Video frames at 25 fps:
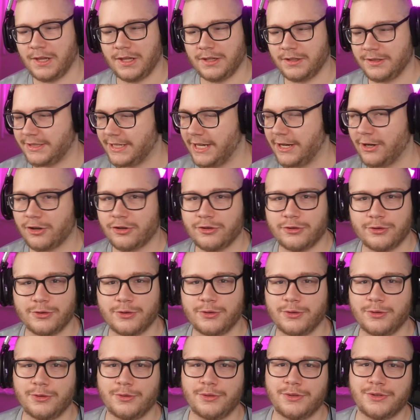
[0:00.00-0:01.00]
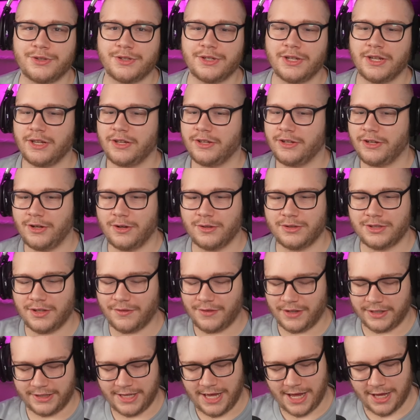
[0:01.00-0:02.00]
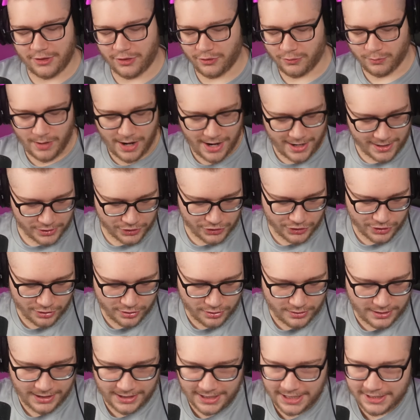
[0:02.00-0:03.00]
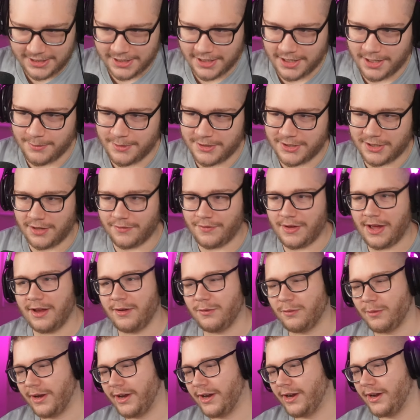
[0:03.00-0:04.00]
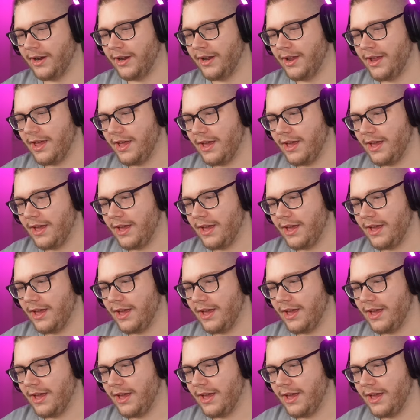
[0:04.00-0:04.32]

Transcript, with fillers: Santa Cruz, you know, stuff like that, Thrasher. Like that's the type of stuff I wear.